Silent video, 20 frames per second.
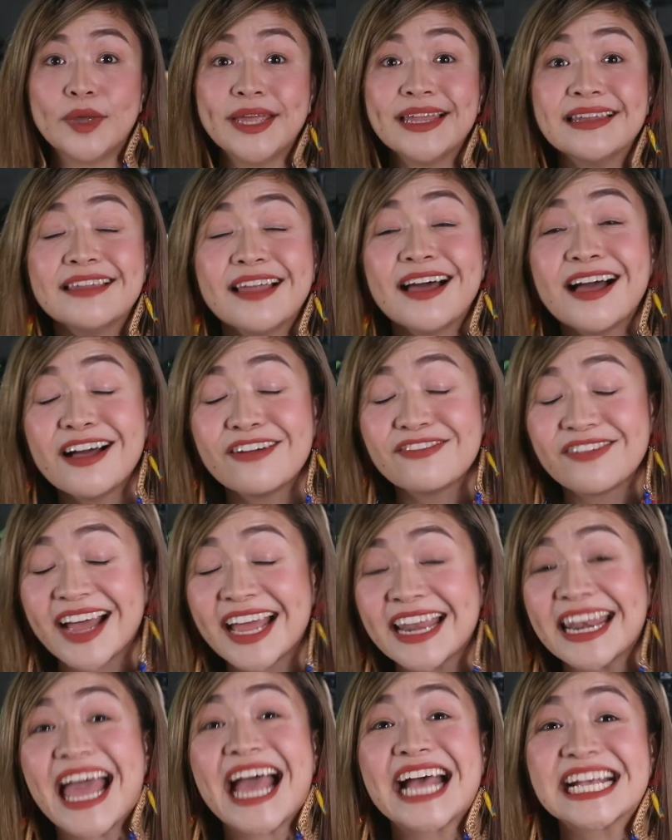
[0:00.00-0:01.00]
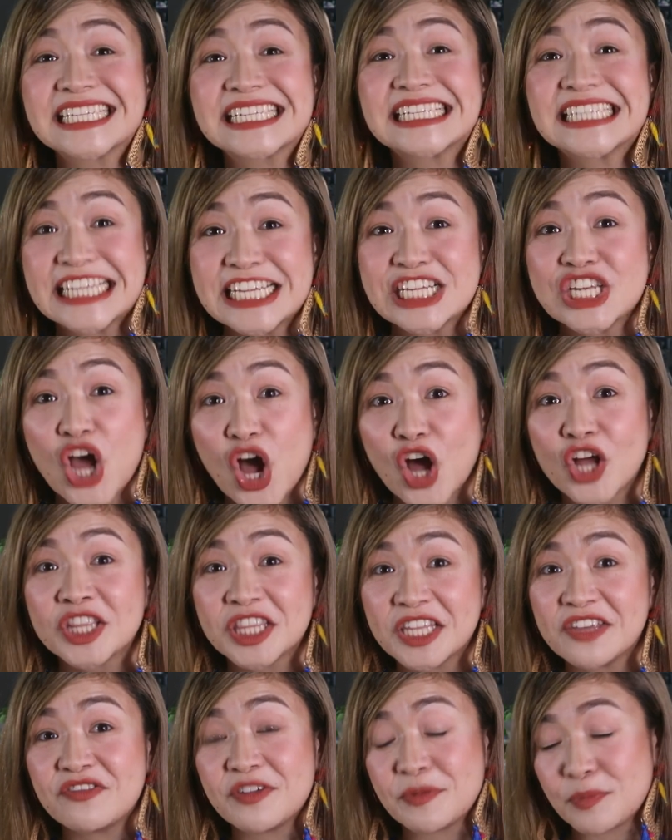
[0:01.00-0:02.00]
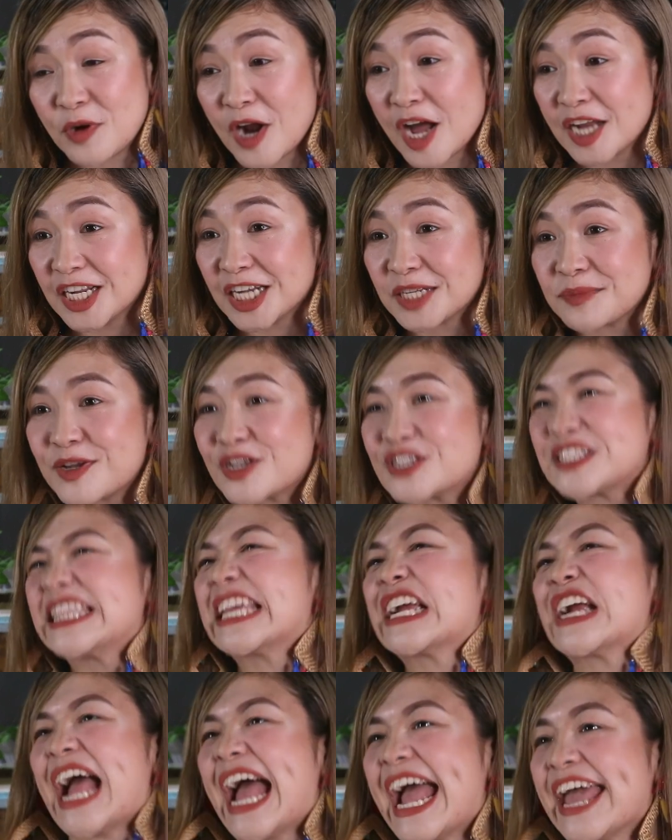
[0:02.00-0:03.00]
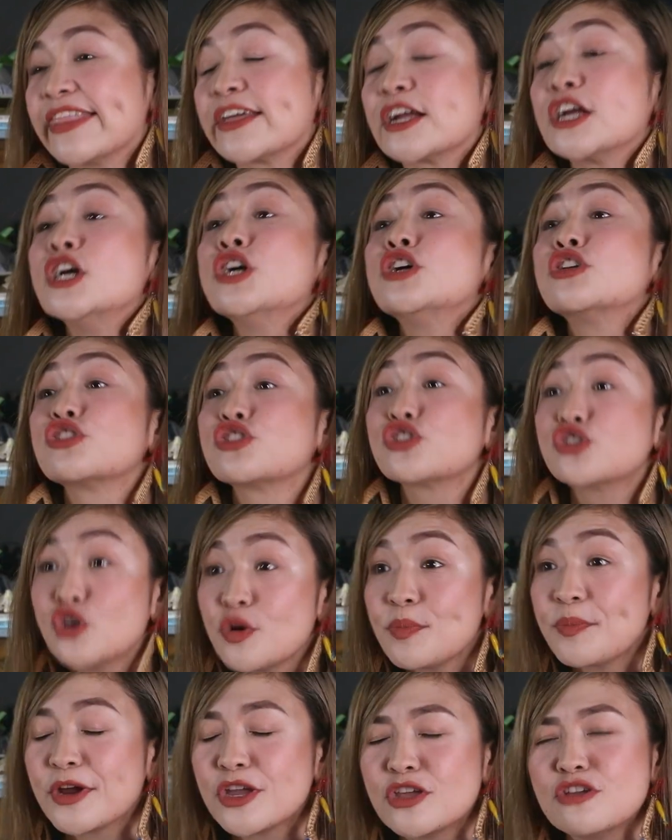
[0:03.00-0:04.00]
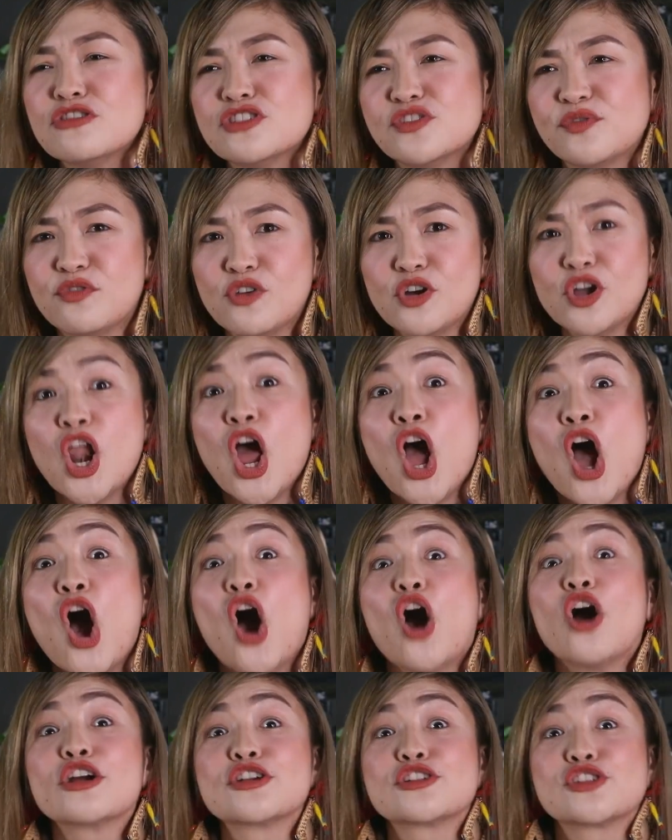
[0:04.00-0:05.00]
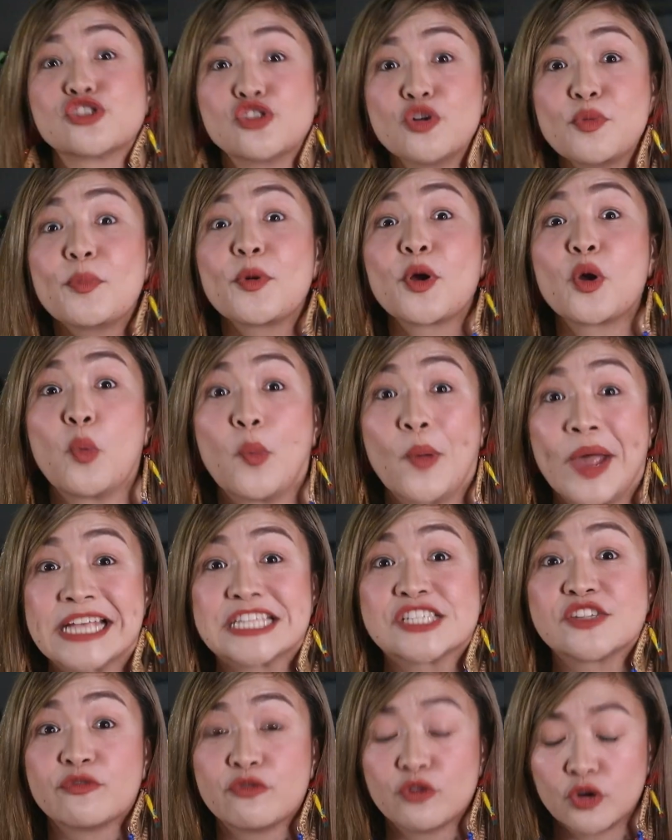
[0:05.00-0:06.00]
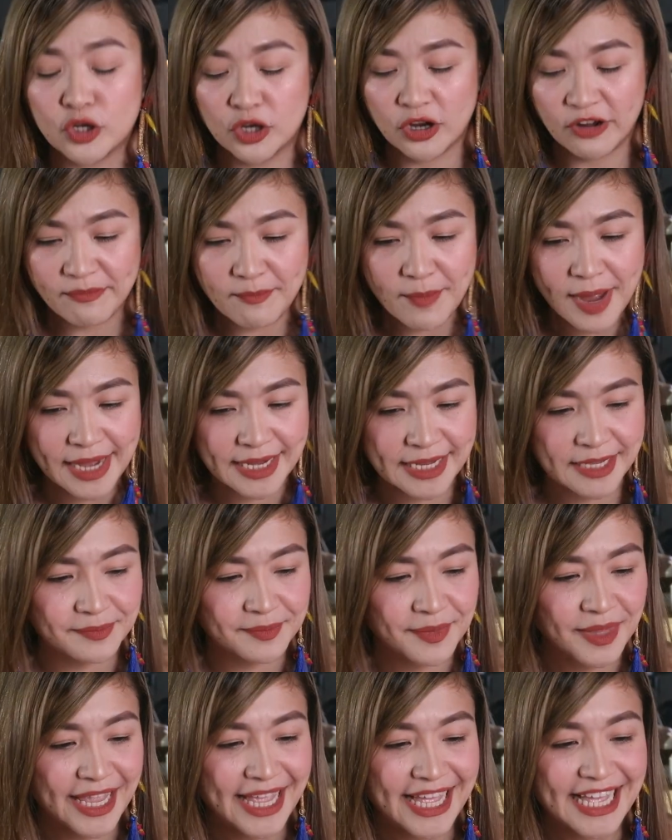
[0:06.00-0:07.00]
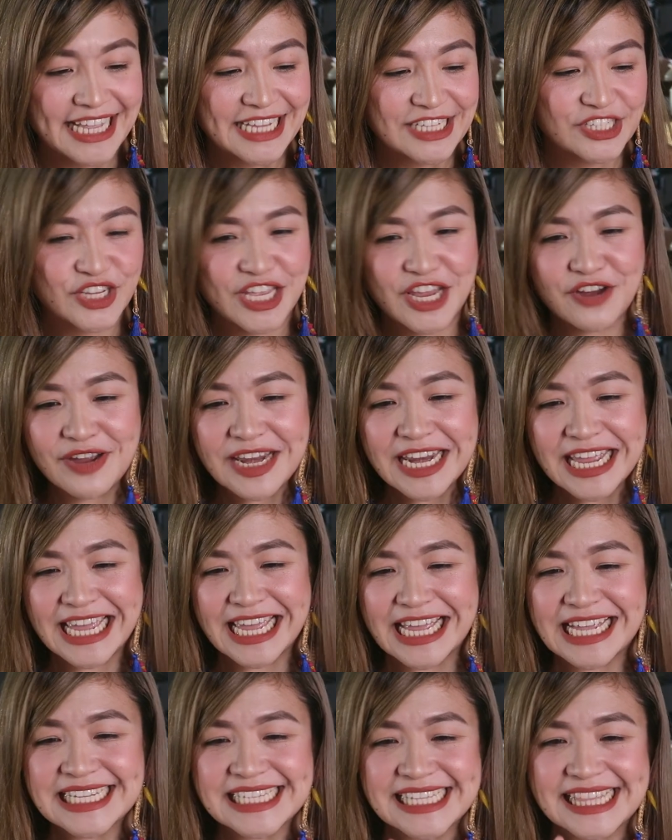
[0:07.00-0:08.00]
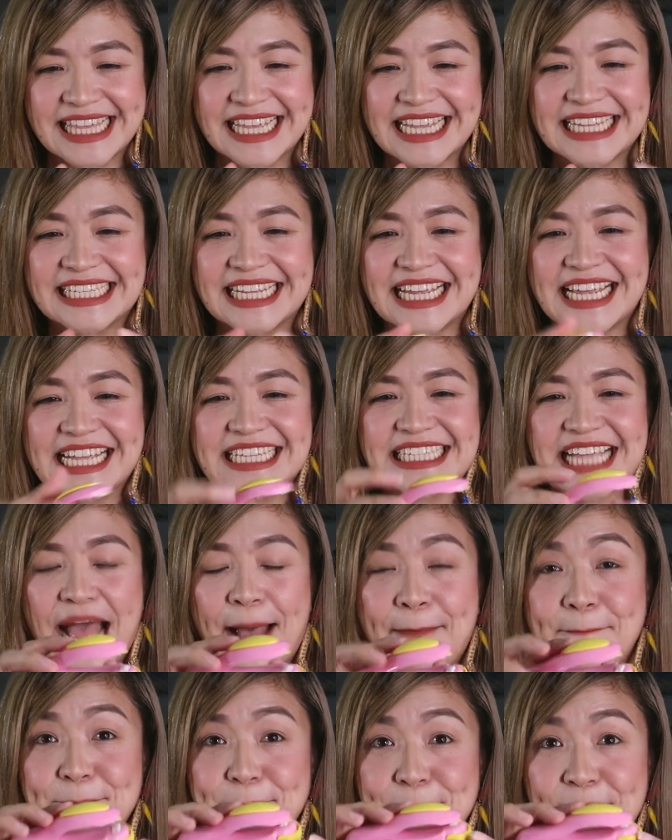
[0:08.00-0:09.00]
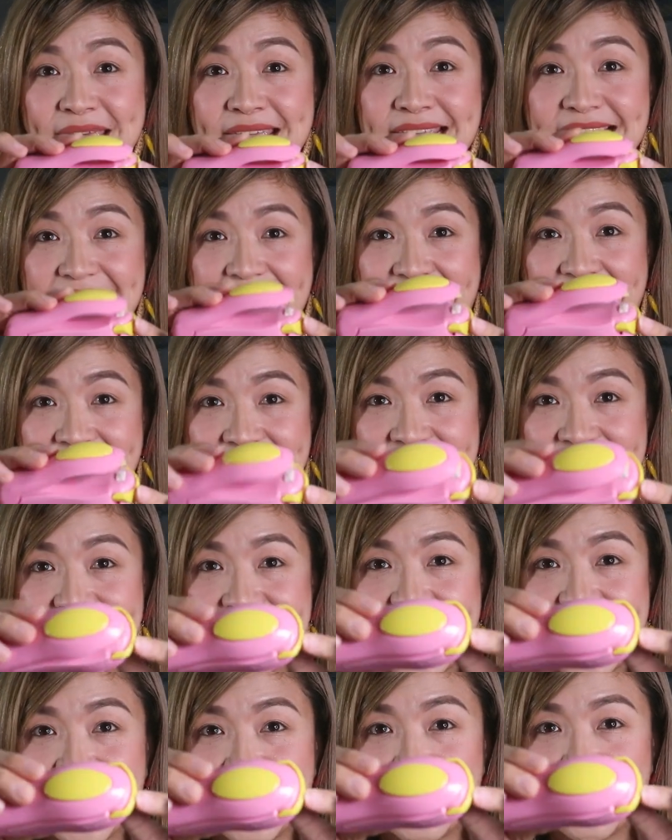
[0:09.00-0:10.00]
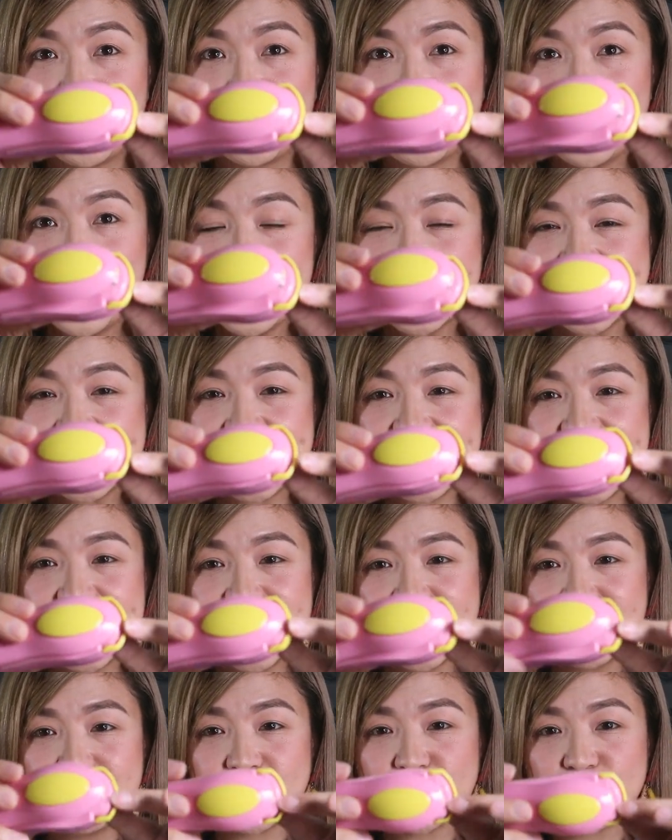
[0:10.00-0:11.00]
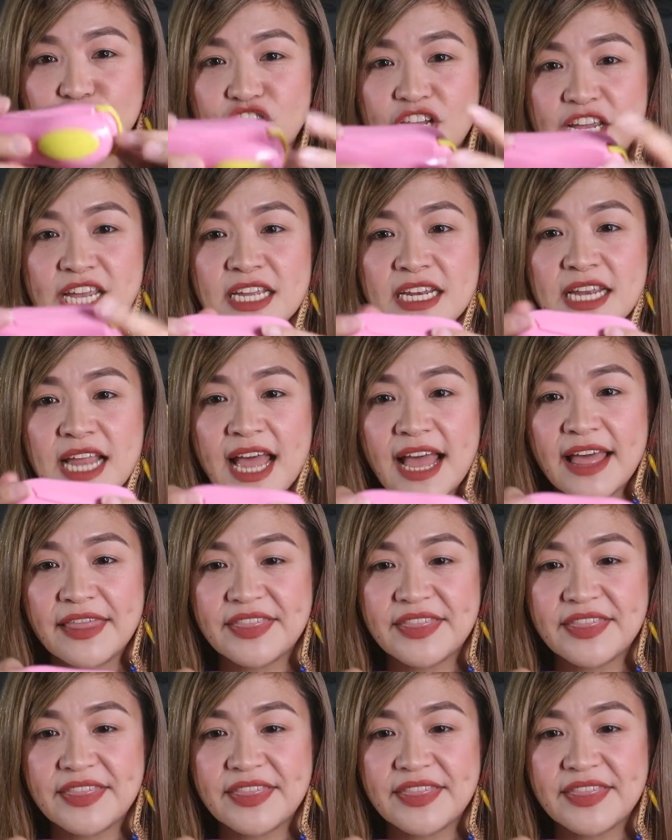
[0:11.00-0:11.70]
We love an as seen on TV product because they're either super useful or super wasteful of money. So here it is. This is a pink and a yellow sealing machine.